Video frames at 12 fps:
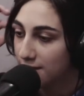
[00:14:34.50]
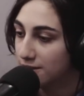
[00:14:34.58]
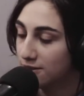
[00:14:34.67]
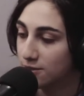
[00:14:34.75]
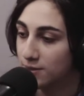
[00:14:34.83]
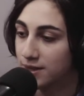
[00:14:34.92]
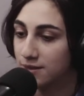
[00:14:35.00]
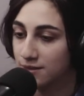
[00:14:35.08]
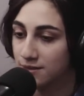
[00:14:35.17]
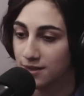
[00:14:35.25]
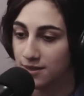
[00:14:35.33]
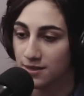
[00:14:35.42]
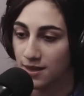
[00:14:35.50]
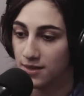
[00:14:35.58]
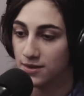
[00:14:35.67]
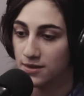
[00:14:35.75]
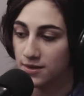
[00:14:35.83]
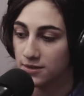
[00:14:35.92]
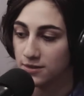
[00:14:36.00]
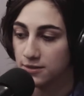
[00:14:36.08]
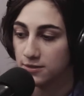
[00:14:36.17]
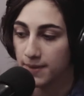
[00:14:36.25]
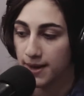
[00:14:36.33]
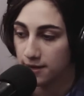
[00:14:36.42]
you know we can all get together and
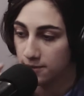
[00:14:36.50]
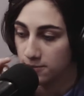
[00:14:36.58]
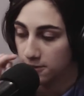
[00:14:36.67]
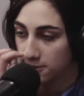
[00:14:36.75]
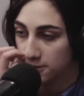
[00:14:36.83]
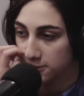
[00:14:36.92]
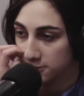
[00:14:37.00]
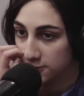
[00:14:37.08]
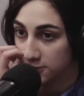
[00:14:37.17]
do backup vocals